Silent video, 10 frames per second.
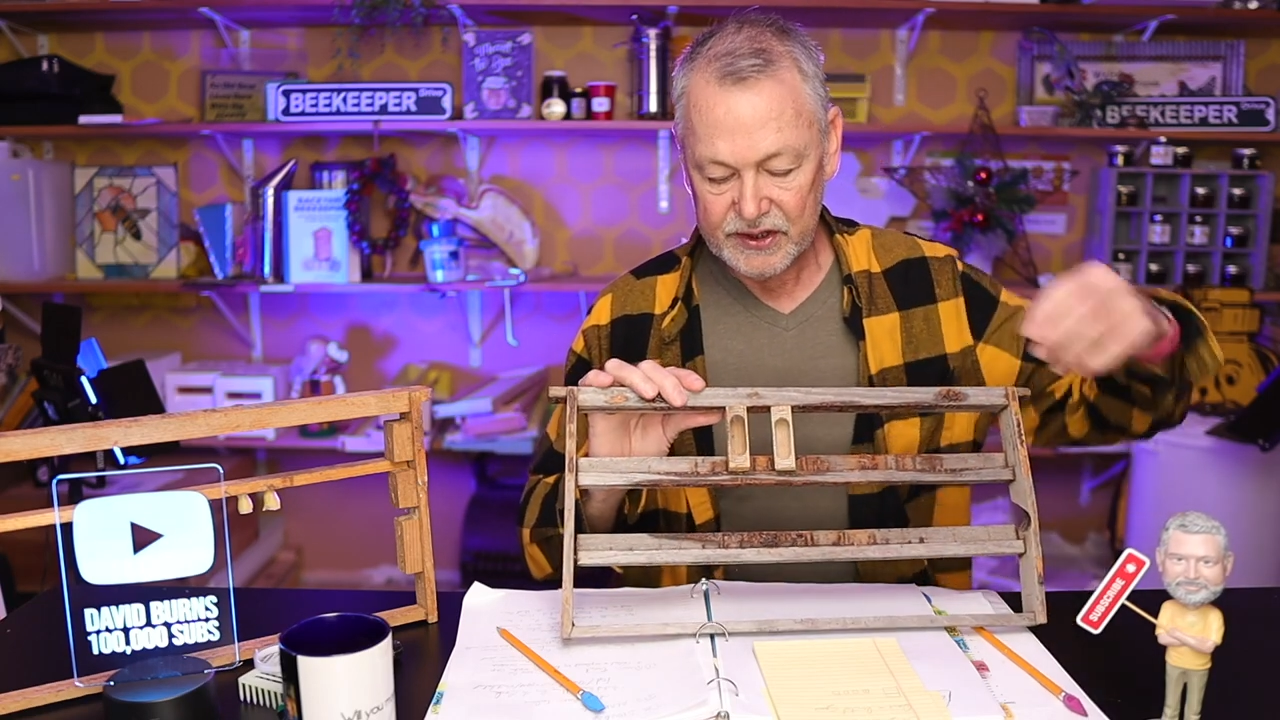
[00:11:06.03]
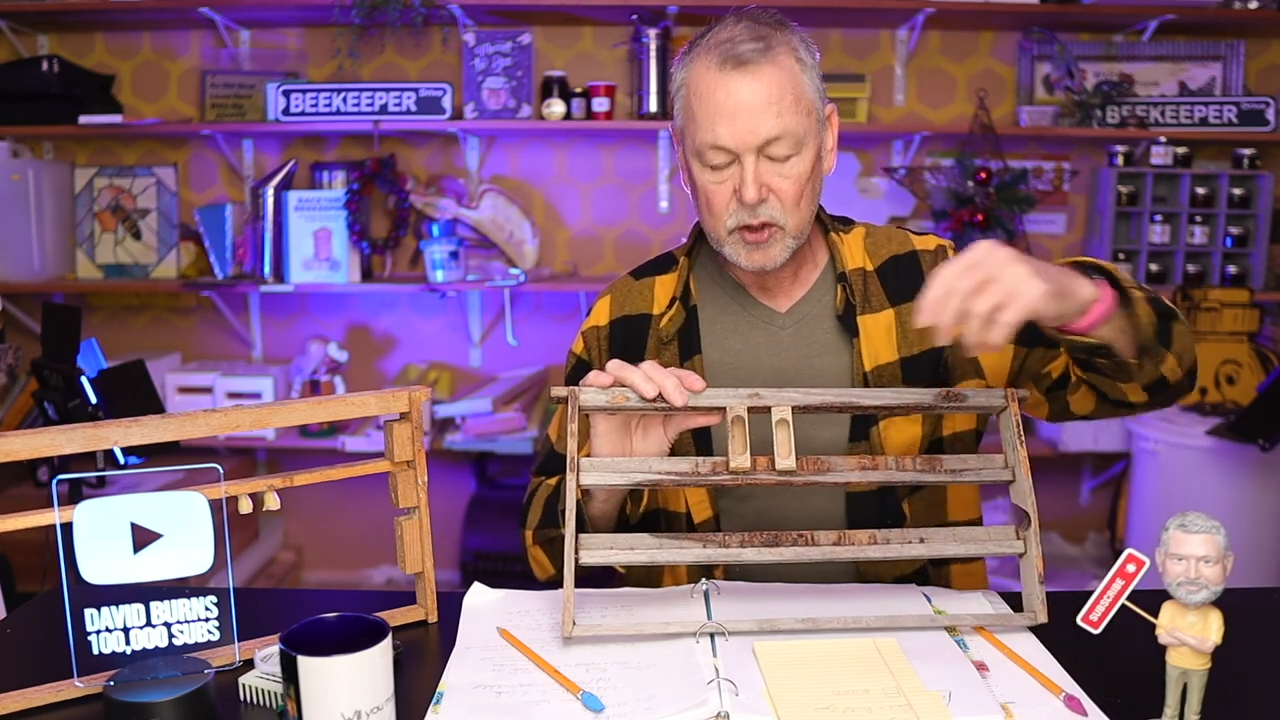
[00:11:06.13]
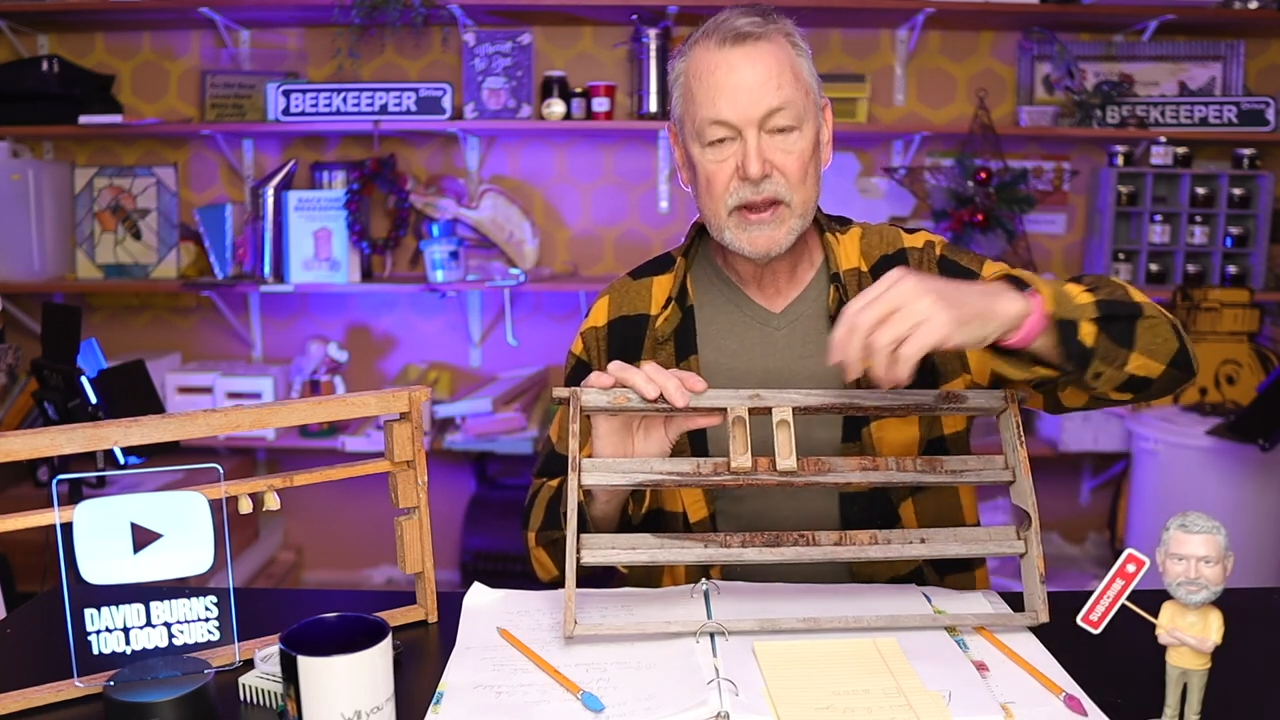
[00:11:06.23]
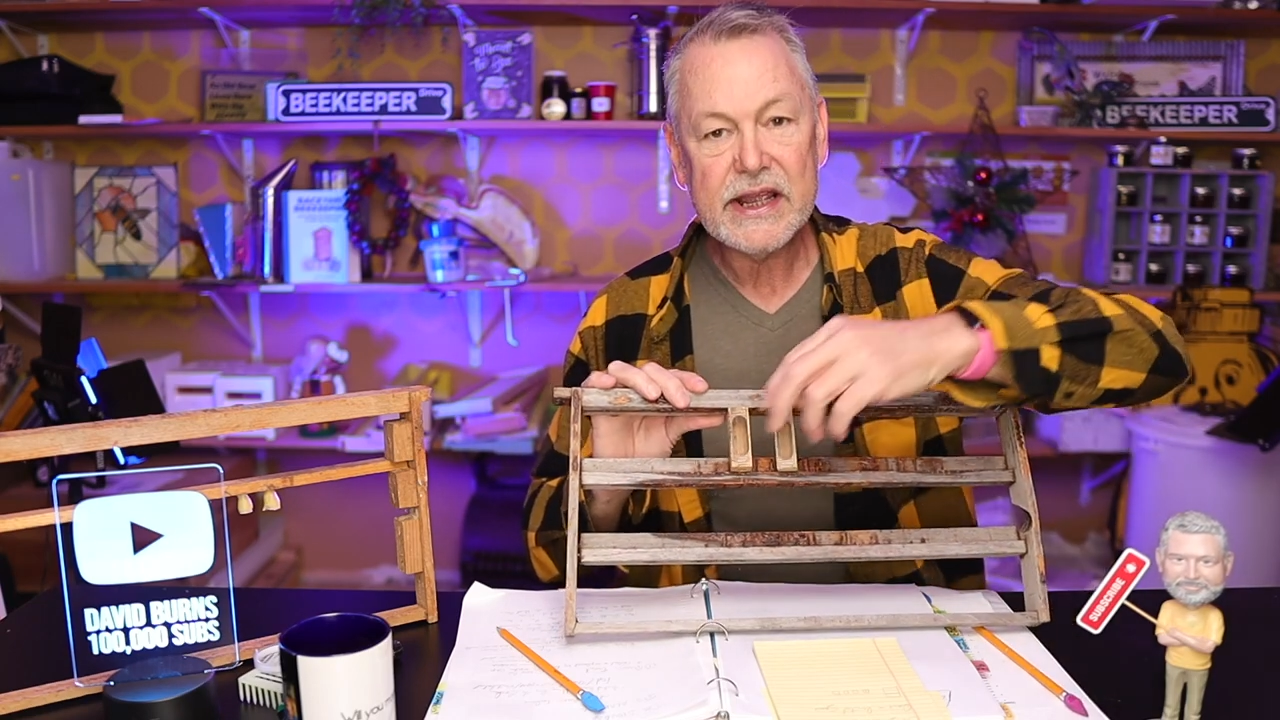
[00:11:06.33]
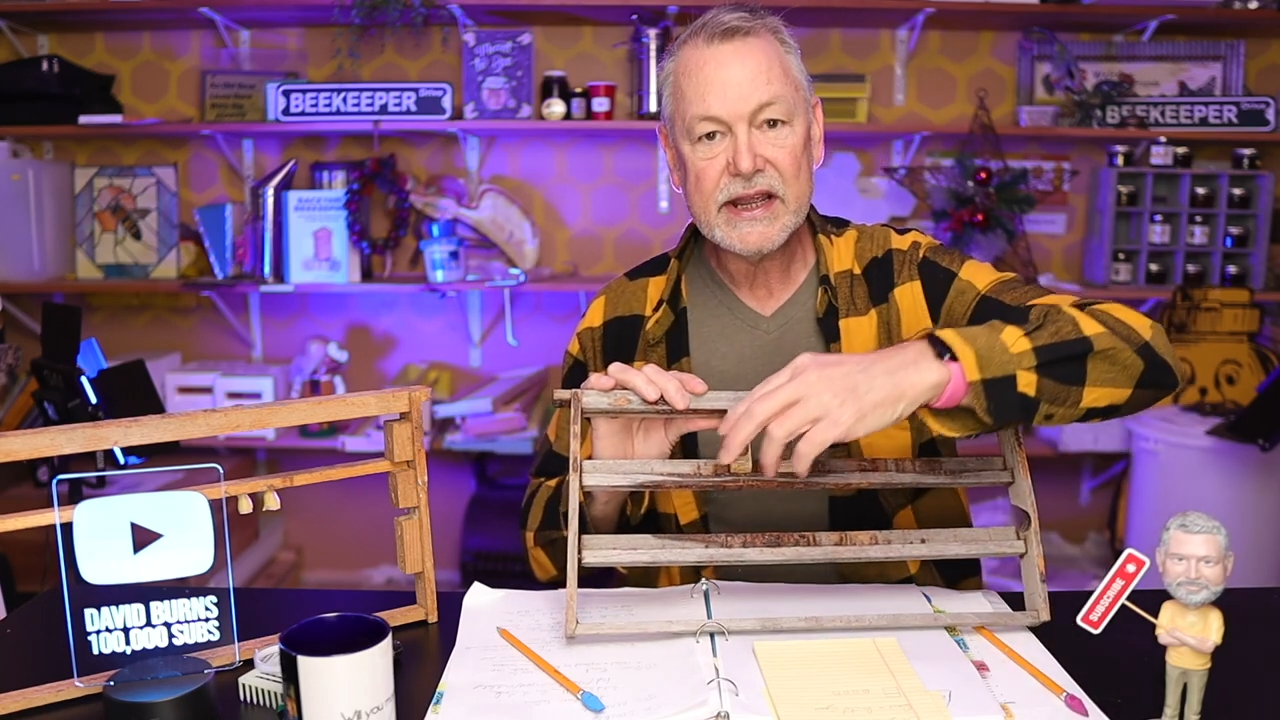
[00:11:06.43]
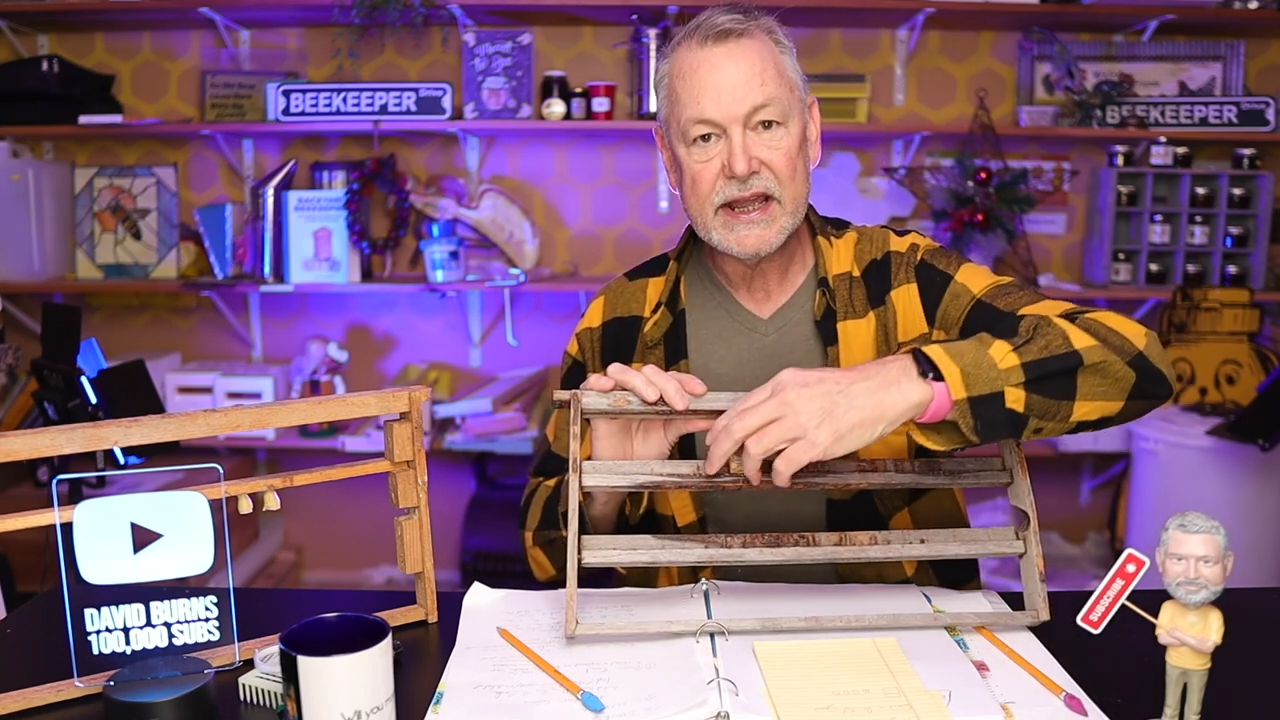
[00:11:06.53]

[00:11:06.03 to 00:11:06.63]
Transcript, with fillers: queen